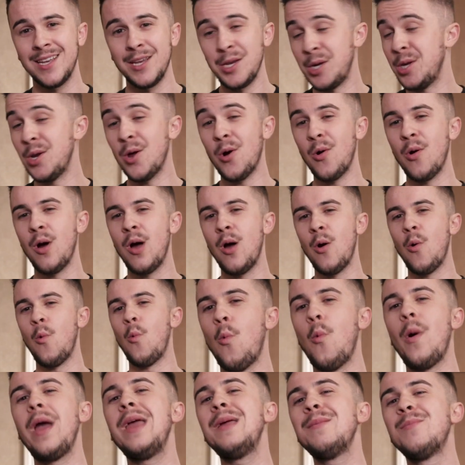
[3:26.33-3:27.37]
You know,
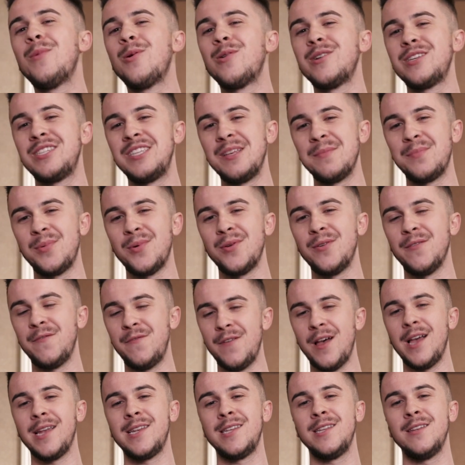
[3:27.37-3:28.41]
way more simple and
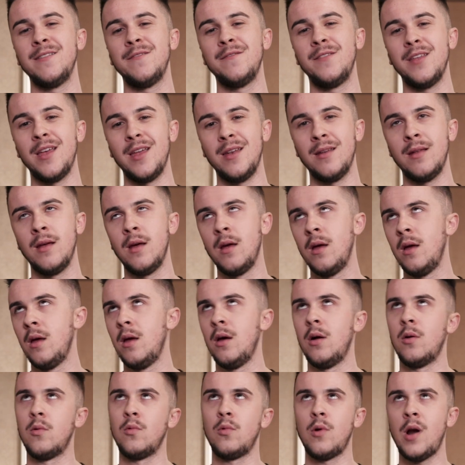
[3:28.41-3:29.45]
effective than
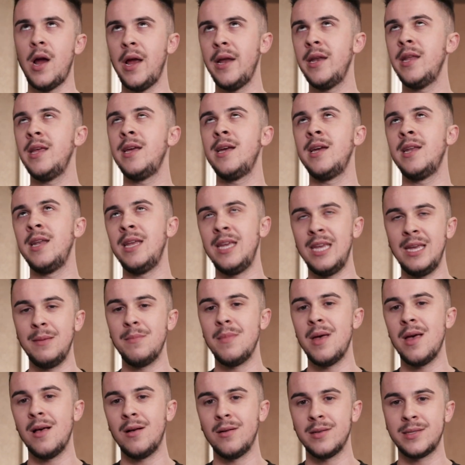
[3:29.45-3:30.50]
writing an
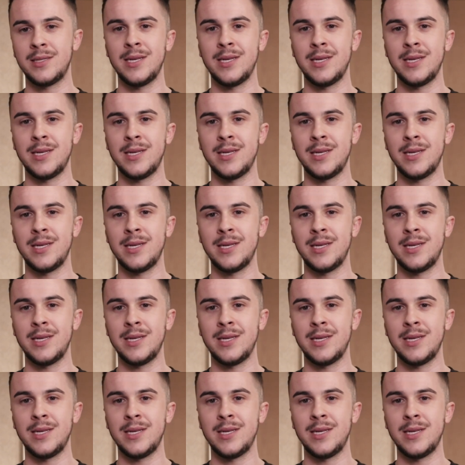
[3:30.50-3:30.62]
email